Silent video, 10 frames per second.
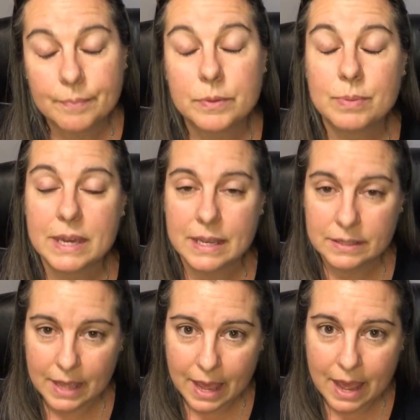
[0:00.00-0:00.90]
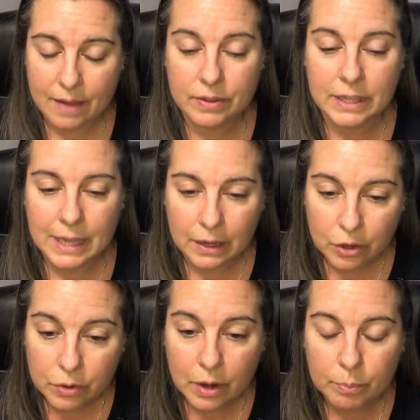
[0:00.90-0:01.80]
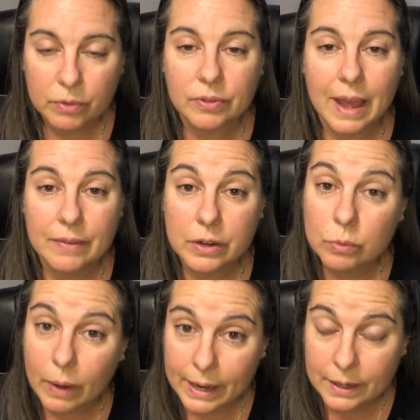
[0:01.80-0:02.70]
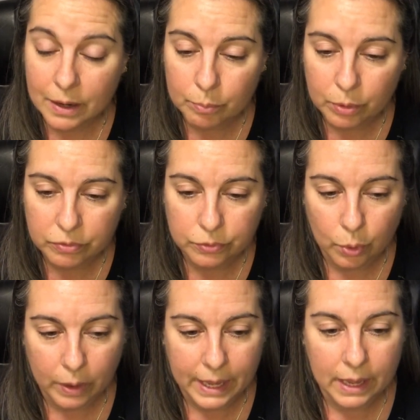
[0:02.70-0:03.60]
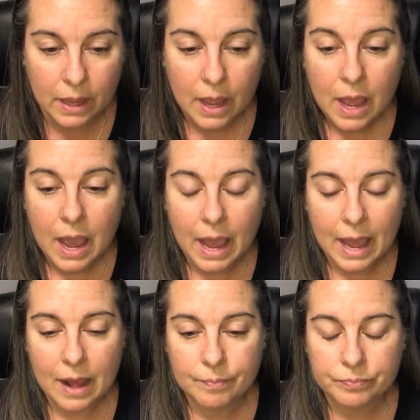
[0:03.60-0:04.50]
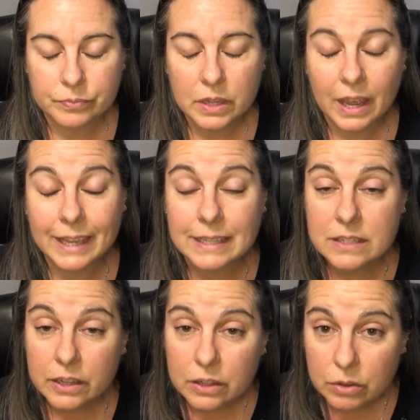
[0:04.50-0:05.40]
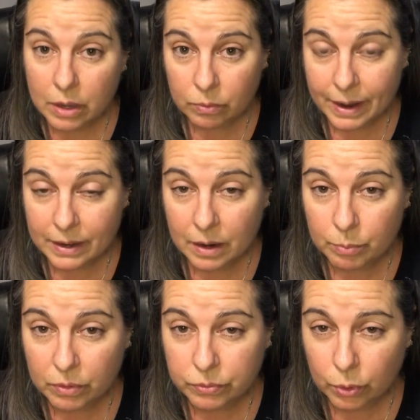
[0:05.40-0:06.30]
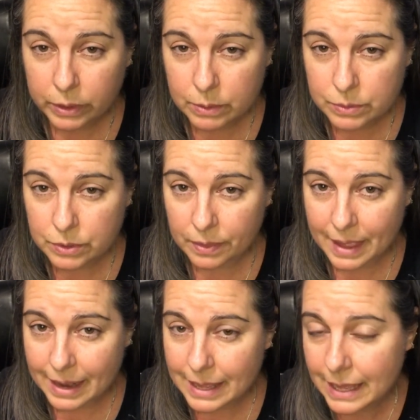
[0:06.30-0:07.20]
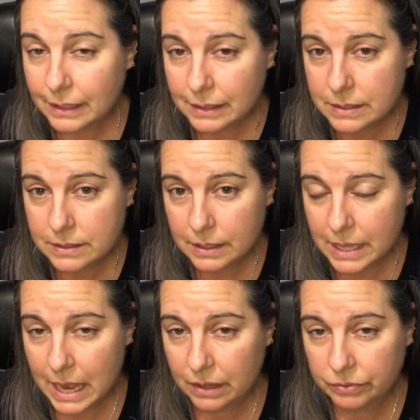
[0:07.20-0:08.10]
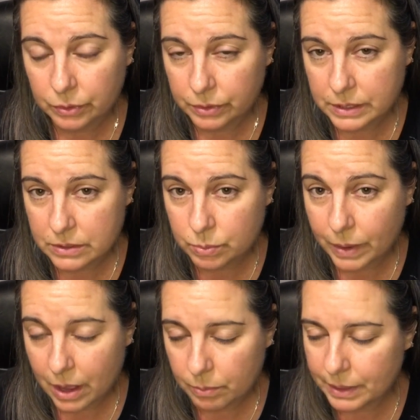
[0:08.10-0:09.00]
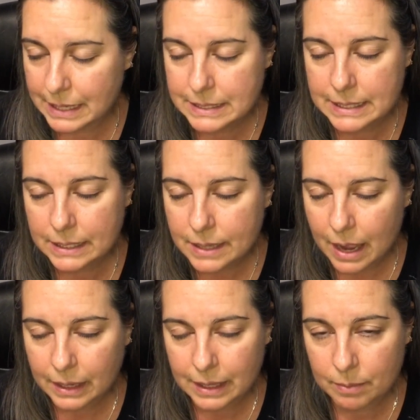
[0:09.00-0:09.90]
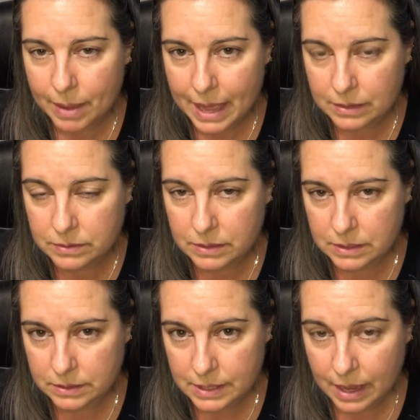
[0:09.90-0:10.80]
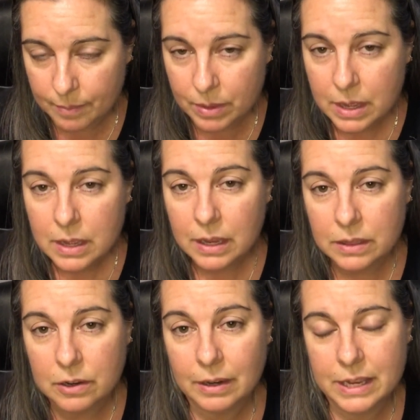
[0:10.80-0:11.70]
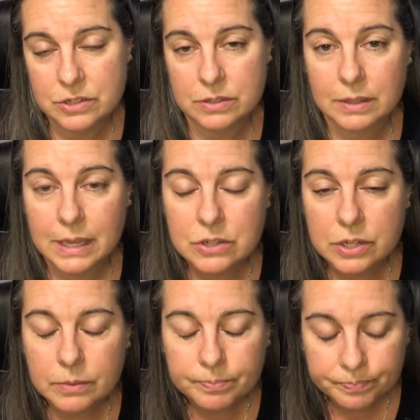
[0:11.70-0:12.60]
because they have yellow number 5 and red number 40. I can tell you that red number 40 was on that hit list in California as well, but it did not get passed this time in their legislation.